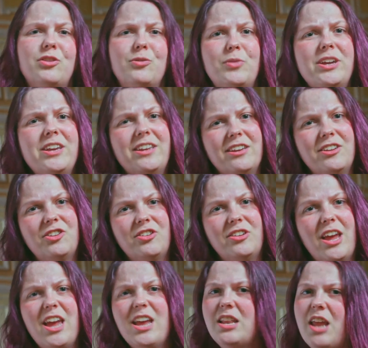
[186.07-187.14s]
So we're here
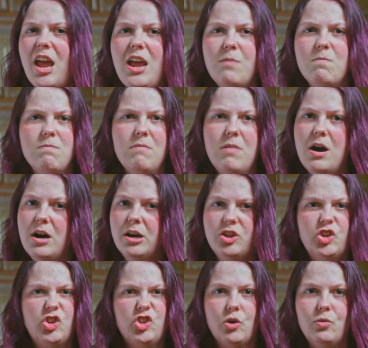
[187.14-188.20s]
today, they
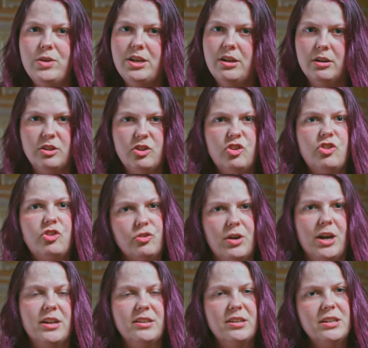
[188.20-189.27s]
marched so we could
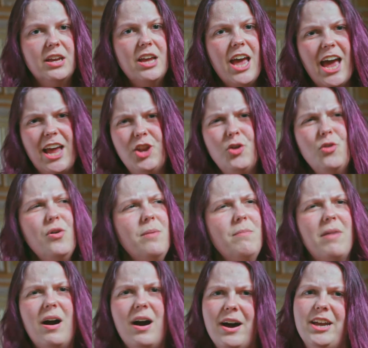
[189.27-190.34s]
strut. And who
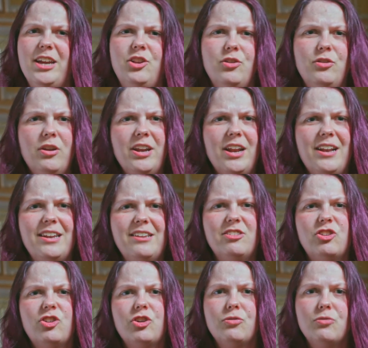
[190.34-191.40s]
am I to not at
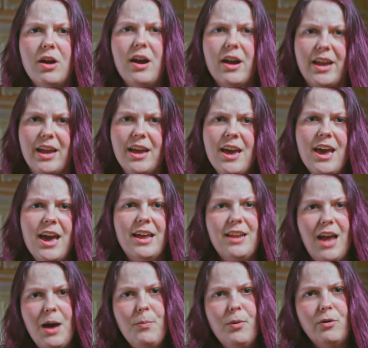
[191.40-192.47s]
least try
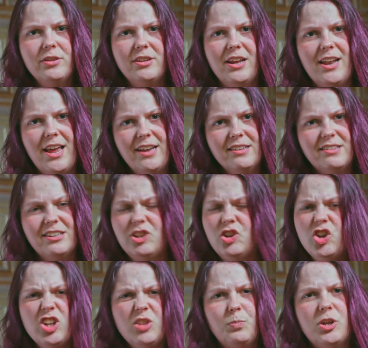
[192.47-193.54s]
and uphold their legacy
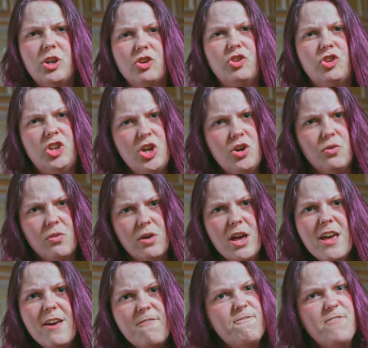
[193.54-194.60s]
just because you
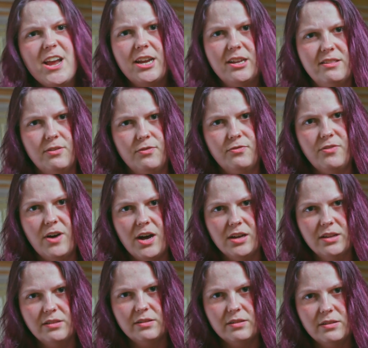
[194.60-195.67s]
think it's a
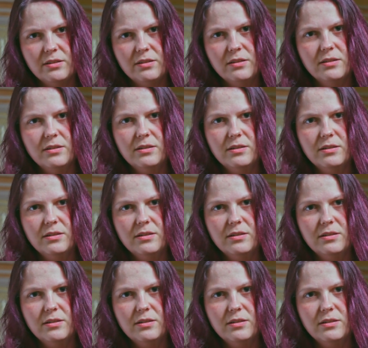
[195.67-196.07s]
farce?